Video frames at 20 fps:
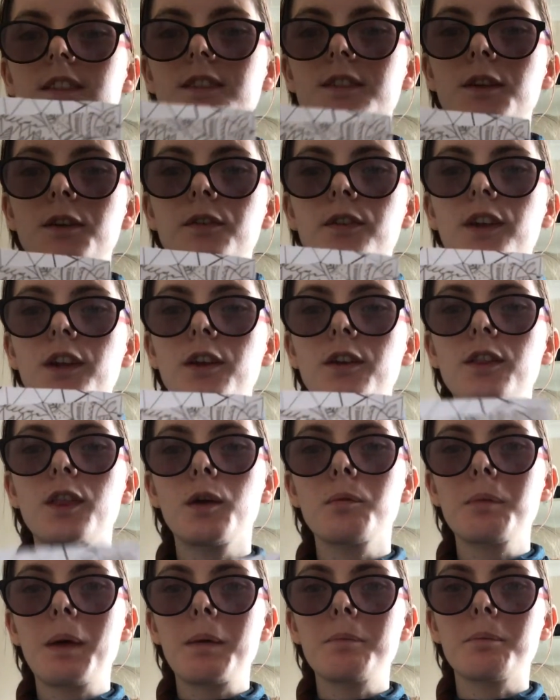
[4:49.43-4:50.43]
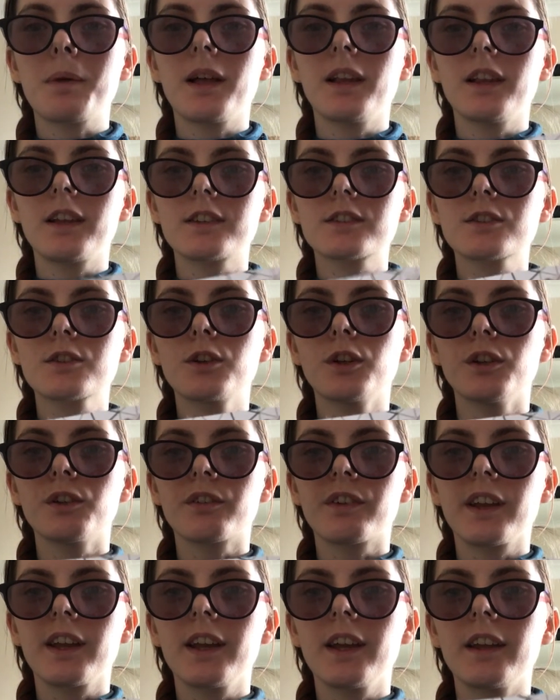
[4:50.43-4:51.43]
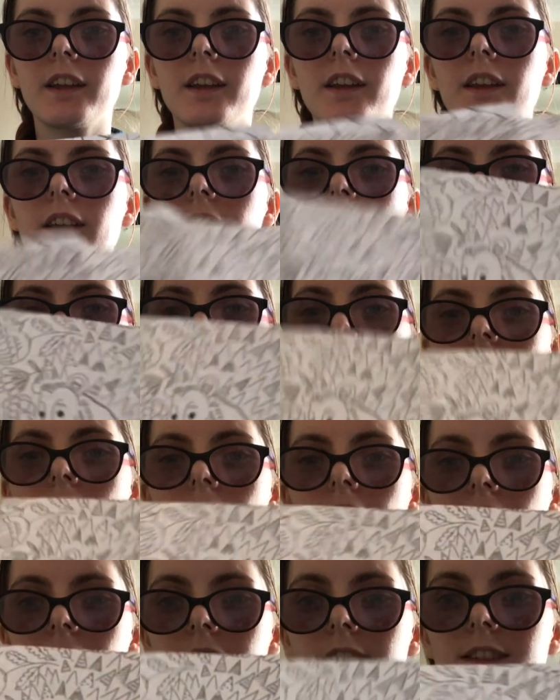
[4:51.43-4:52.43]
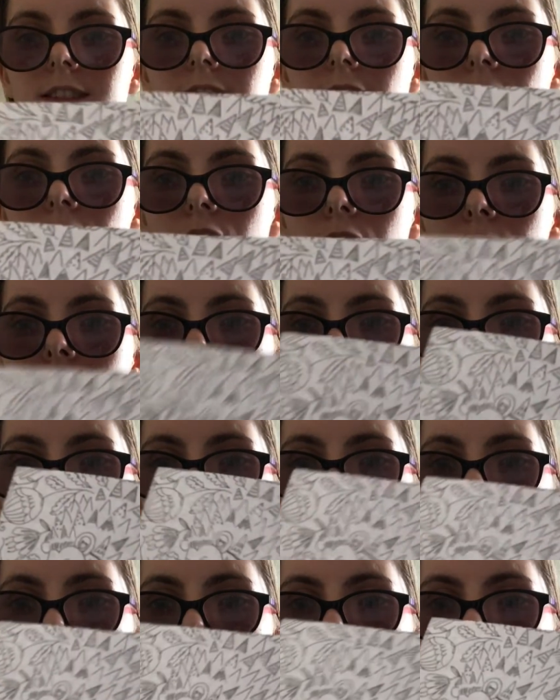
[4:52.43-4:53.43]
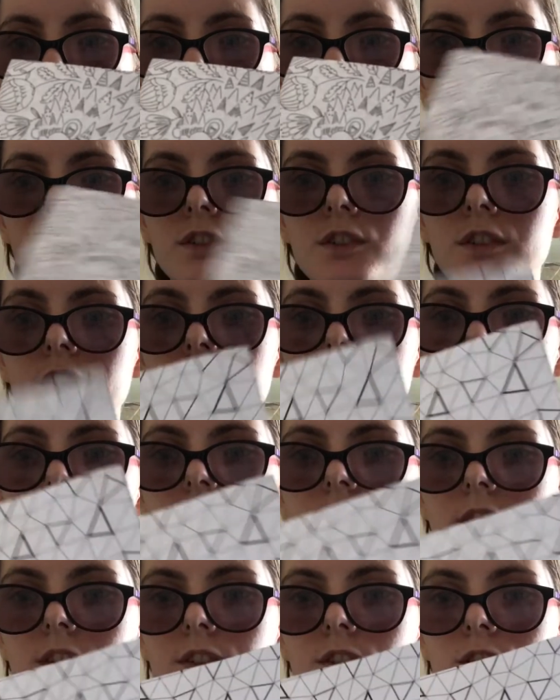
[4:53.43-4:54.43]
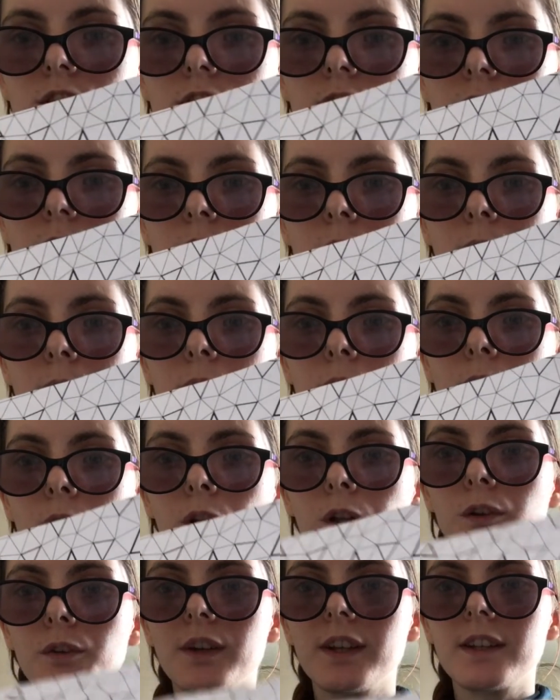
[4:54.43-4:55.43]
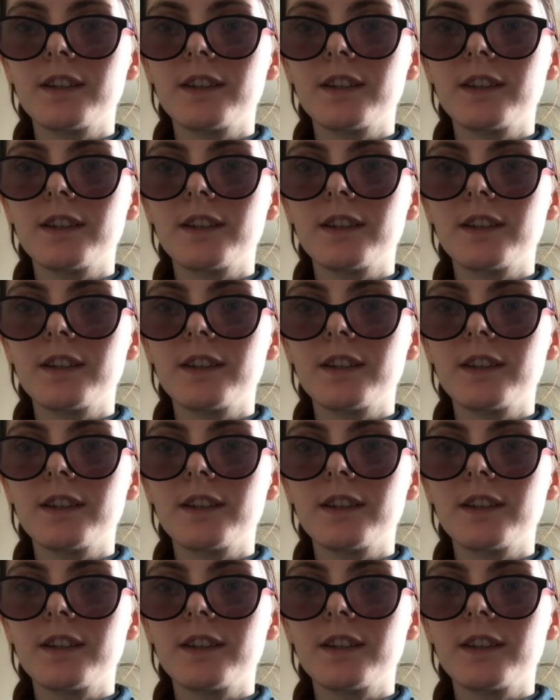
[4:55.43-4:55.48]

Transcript: So if I know that pen pal likes colouring in, I can send them pictures to colour in.